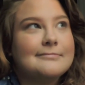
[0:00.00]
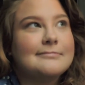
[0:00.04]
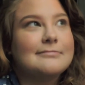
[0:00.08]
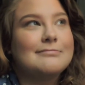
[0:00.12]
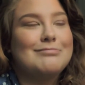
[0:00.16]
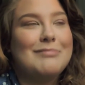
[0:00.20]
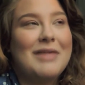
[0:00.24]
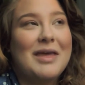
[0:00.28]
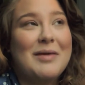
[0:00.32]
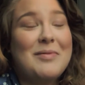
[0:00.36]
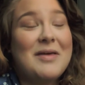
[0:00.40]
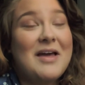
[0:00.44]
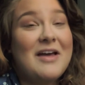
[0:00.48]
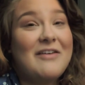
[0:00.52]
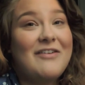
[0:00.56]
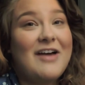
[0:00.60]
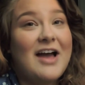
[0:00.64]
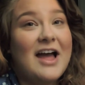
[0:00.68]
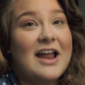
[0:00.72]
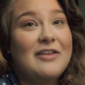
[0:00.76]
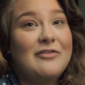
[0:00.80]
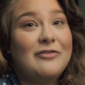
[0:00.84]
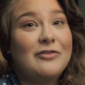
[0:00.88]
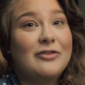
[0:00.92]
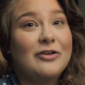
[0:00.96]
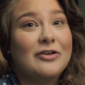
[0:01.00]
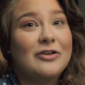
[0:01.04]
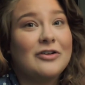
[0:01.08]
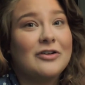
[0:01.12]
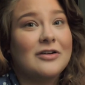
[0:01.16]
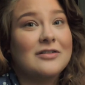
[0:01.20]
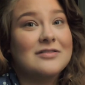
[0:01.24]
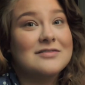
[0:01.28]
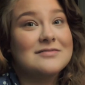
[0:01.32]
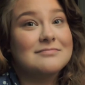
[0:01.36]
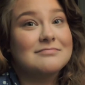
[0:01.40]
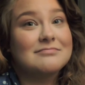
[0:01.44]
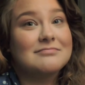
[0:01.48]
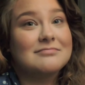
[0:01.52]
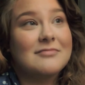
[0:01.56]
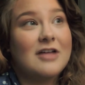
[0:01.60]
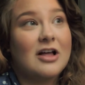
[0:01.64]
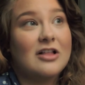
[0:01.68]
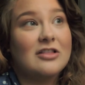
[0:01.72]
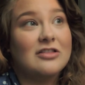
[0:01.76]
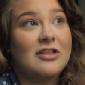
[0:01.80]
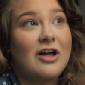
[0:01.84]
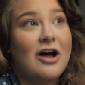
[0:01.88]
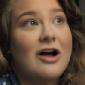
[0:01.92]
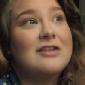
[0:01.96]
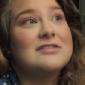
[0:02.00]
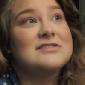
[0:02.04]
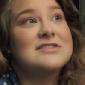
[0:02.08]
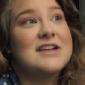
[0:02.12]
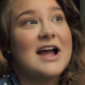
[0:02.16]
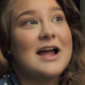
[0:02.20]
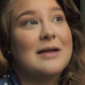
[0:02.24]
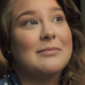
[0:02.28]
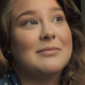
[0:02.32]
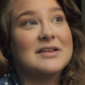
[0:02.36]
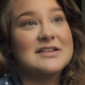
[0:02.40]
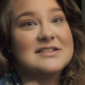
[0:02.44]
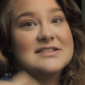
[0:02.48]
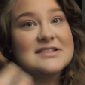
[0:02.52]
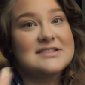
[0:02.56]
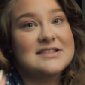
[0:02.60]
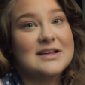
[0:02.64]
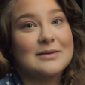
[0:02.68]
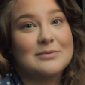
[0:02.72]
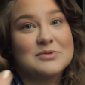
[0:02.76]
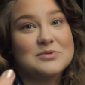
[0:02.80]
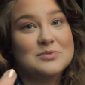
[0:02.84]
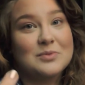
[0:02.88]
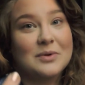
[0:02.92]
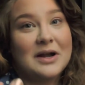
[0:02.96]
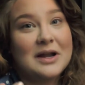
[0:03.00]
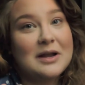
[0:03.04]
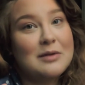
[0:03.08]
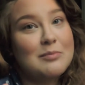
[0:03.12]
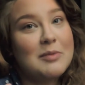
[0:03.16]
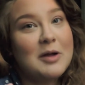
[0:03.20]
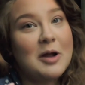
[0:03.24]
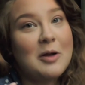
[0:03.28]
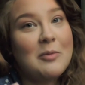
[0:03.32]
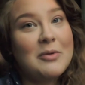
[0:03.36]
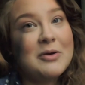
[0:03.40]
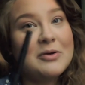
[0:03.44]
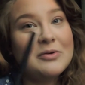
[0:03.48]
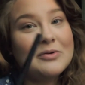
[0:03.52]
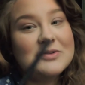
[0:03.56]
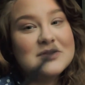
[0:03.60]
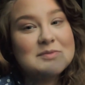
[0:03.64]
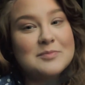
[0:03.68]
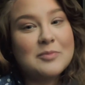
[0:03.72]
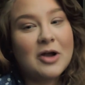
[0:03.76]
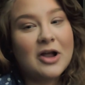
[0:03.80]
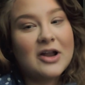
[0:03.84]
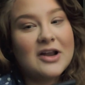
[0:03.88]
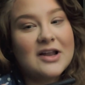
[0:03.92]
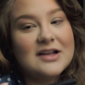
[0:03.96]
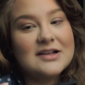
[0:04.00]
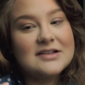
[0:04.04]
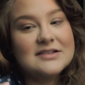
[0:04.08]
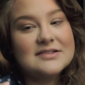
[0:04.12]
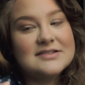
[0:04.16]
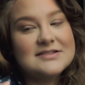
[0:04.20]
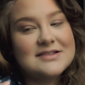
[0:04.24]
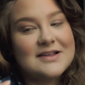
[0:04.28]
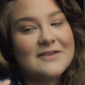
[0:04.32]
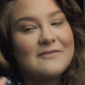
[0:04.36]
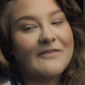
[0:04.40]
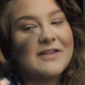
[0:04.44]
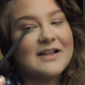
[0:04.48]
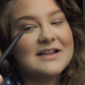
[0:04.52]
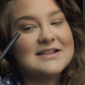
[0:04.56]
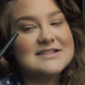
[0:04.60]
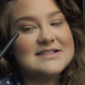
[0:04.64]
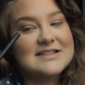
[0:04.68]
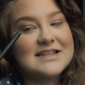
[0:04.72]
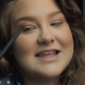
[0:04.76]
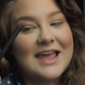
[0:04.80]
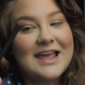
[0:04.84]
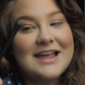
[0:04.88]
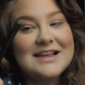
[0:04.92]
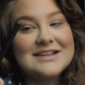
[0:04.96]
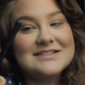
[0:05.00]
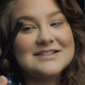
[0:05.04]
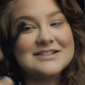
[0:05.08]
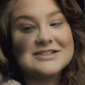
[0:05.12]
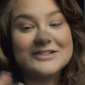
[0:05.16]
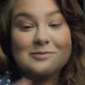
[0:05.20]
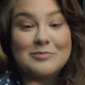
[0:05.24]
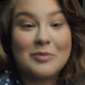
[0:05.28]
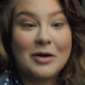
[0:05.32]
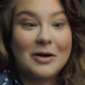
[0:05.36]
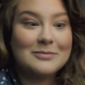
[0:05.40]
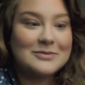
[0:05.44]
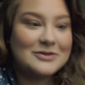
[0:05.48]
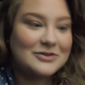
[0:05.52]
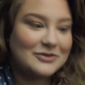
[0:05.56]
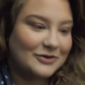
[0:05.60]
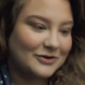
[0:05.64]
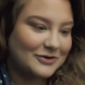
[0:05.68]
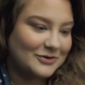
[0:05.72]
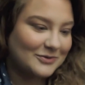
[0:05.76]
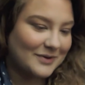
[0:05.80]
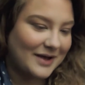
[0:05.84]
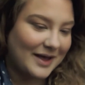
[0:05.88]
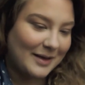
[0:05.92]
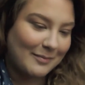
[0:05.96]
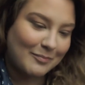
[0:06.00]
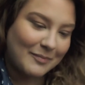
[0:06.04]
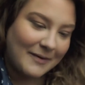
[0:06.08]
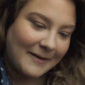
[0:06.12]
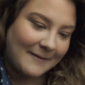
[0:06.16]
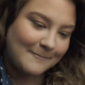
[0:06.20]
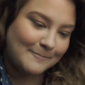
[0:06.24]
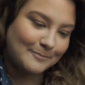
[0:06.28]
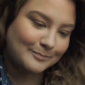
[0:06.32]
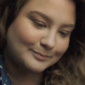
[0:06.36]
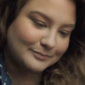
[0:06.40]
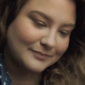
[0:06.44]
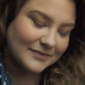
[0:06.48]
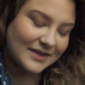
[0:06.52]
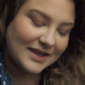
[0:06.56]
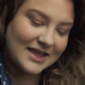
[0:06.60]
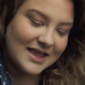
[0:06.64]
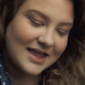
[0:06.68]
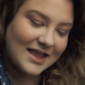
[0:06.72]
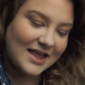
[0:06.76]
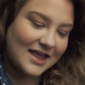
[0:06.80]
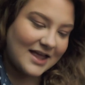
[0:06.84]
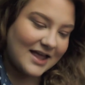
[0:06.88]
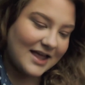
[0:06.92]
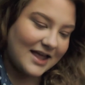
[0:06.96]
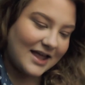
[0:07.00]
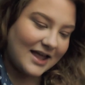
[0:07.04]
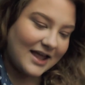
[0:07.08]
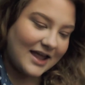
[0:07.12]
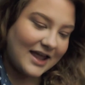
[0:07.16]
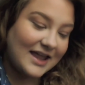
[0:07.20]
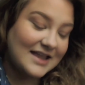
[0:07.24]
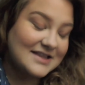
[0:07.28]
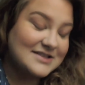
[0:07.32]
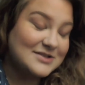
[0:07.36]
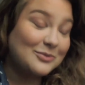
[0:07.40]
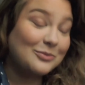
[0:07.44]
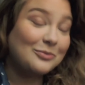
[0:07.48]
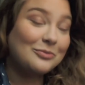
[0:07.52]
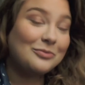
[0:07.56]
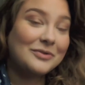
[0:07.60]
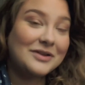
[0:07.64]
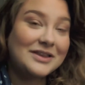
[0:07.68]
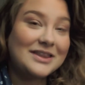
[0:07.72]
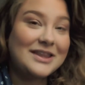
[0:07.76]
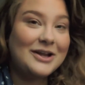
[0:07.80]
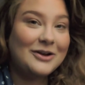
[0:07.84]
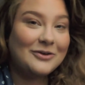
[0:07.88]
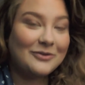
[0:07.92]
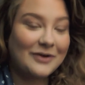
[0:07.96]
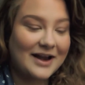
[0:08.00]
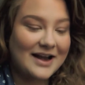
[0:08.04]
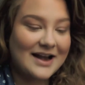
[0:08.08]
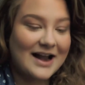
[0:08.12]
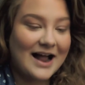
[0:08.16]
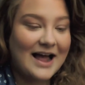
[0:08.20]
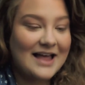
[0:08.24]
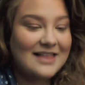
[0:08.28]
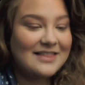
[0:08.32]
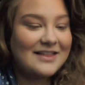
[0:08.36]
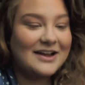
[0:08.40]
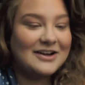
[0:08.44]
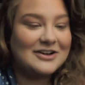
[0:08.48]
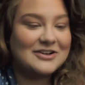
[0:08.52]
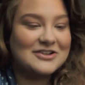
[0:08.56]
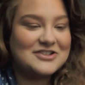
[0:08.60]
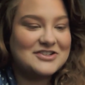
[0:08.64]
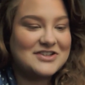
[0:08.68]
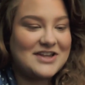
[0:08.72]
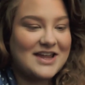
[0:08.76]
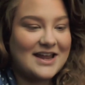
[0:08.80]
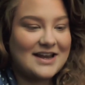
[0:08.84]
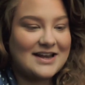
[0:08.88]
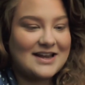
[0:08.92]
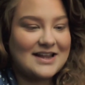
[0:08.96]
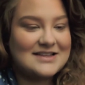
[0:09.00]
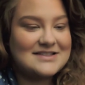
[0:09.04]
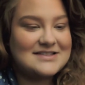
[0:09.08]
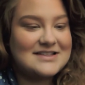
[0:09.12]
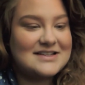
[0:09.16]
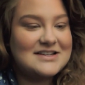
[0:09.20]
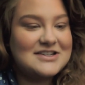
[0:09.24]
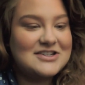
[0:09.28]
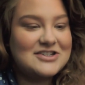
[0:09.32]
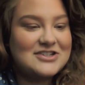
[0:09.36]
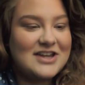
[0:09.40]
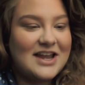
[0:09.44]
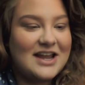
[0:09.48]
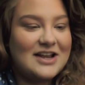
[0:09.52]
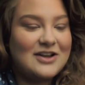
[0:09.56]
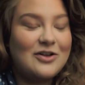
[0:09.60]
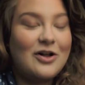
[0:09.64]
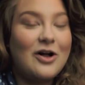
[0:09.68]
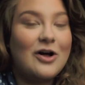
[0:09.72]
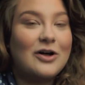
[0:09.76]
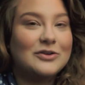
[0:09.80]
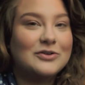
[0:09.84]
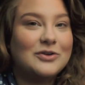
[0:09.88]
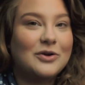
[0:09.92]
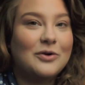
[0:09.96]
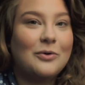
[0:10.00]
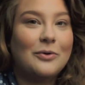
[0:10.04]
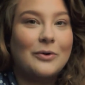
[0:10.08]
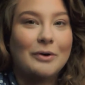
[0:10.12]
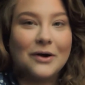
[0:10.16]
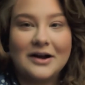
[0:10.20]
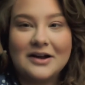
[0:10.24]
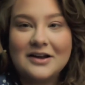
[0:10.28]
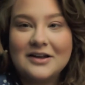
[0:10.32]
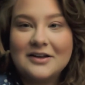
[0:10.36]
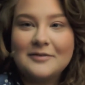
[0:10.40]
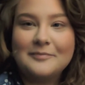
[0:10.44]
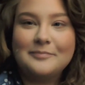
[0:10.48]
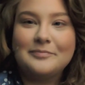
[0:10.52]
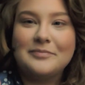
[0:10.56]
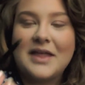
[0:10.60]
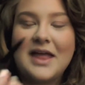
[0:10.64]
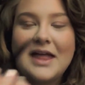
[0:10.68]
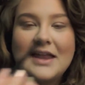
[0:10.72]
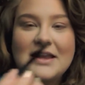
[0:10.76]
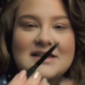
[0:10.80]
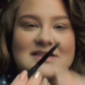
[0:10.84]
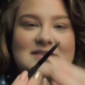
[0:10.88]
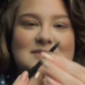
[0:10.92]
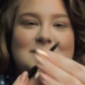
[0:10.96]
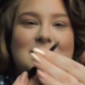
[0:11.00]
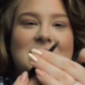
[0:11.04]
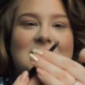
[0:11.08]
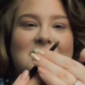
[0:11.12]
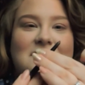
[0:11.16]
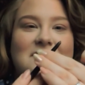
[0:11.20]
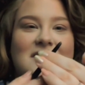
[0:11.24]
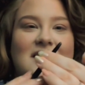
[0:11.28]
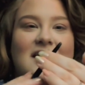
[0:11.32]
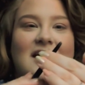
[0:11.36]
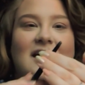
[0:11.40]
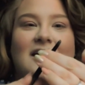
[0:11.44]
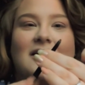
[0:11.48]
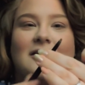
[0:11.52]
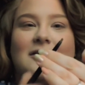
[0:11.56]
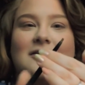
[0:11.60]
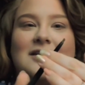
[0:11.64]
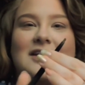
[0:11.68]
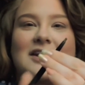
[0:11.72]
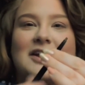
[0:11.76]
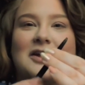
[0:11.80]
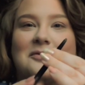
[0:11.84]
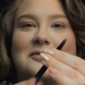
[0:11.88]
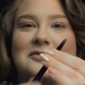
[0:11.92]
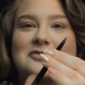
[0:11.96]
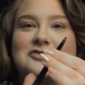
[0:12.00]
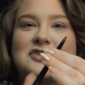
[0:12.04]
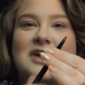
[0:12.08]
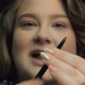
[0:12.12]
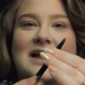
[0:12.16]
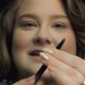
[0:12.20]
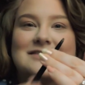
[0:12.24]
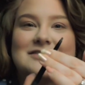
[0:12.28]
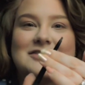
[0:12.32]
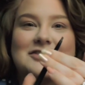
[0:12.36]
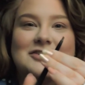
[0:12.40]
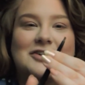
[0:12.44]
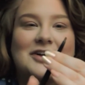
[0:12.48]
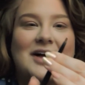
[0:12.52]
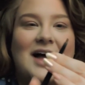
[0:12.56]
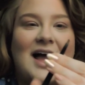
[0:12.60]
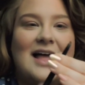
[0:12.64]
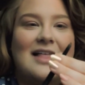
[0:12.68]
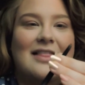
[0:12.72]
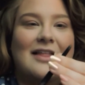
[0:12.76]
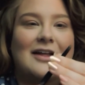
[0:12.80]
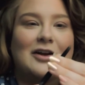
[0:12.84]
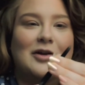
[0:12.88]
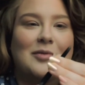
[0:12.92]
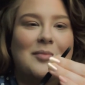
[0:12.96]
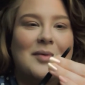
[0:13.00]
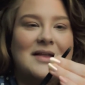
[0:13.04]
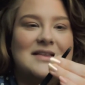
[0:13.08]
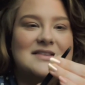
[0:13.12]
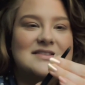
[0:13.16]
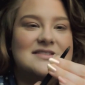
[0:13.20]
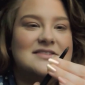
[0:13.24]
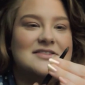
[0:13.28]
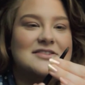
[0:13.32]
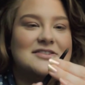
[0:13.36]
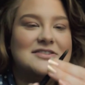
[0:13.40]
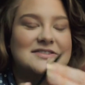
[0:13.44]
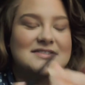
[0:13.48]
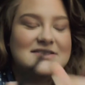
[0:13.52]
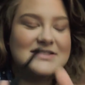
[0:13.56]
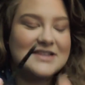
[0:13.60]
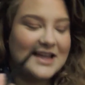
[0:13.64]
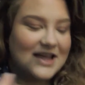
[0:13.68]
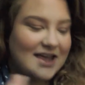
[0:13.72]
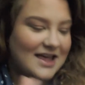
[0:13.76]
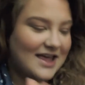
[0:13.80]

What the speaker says: maybe I've had it for a long time, like since I was wearing BareMinerals products. If that's the case, I should probably throw it away. But it's a really great eyeliner shade. It's in a shade called Cork, and it's one of their, retractable eyeliner pencils.